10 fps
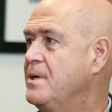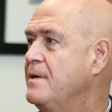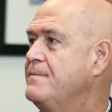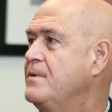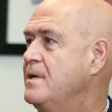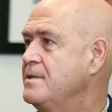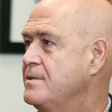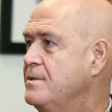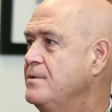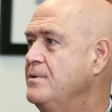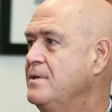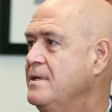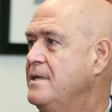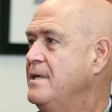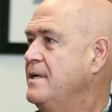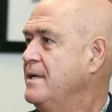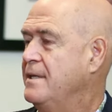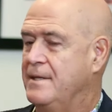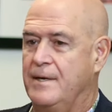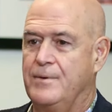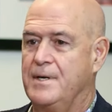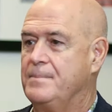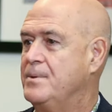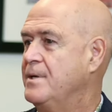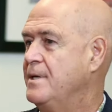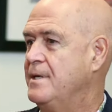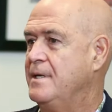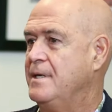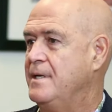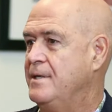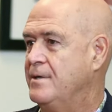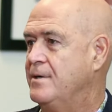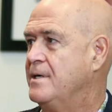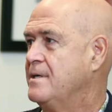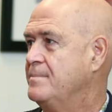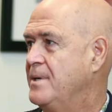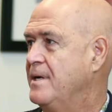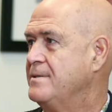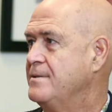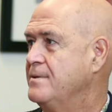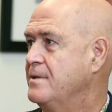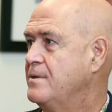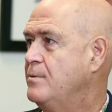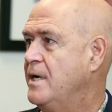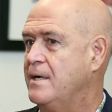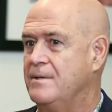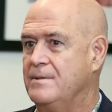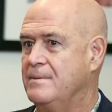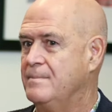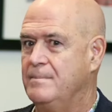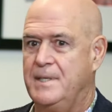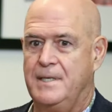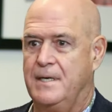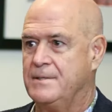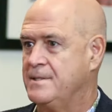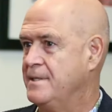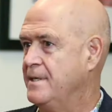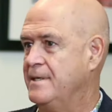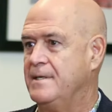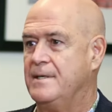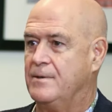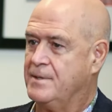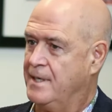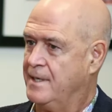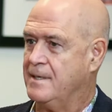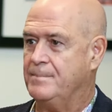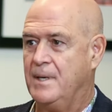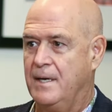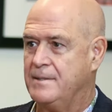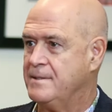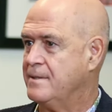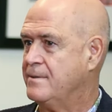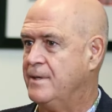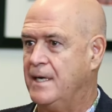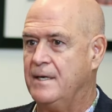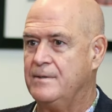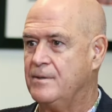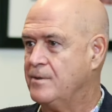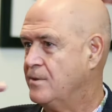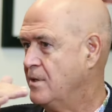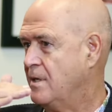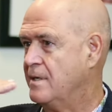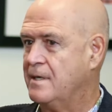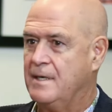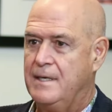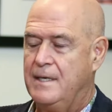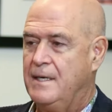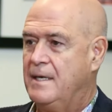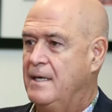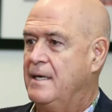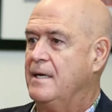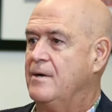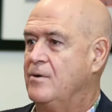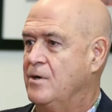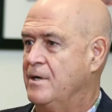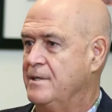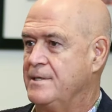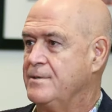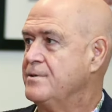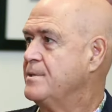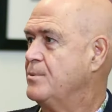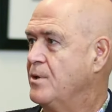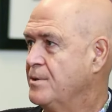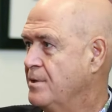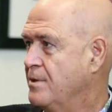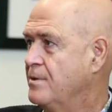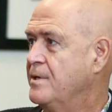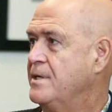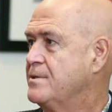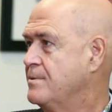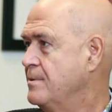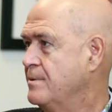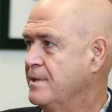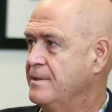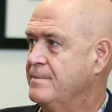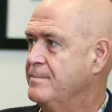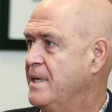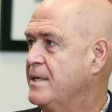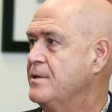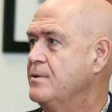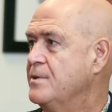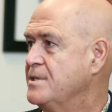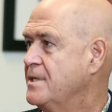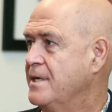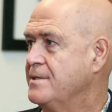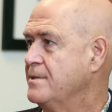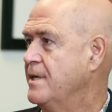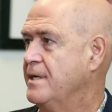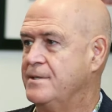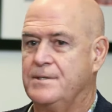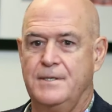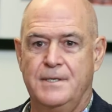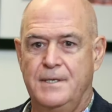on a front tooth. They want to put either a composite or a crown. Me, I'll see, okay, composite, crown, or or let's do some ortho, extrude it, make a new incisal edge